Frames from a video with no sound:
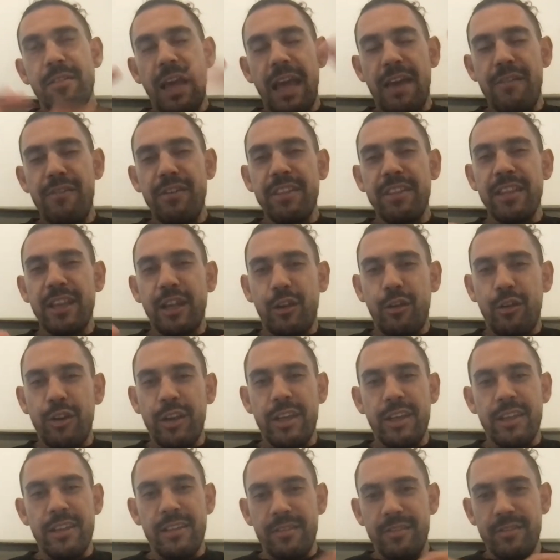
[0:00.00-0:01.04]
having the
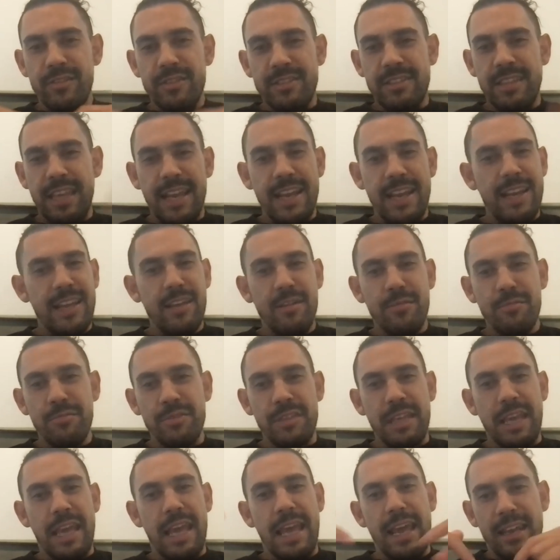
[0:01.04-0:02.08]
cricket
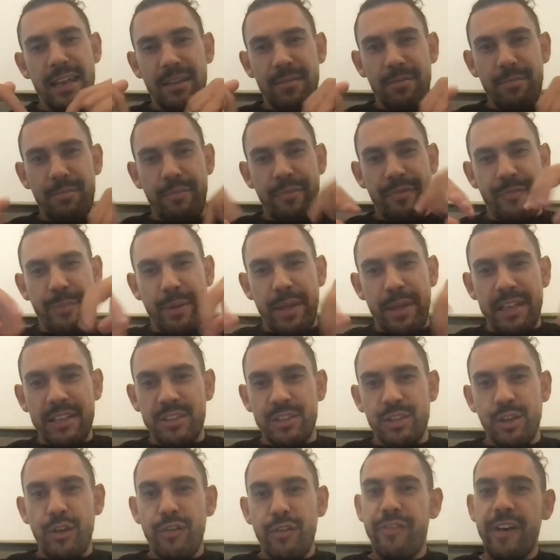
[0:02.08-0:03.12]
stadiums and being
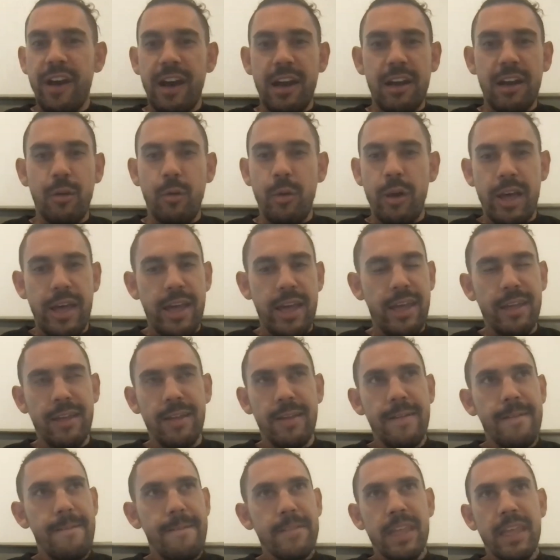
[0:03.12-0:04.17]
so far away,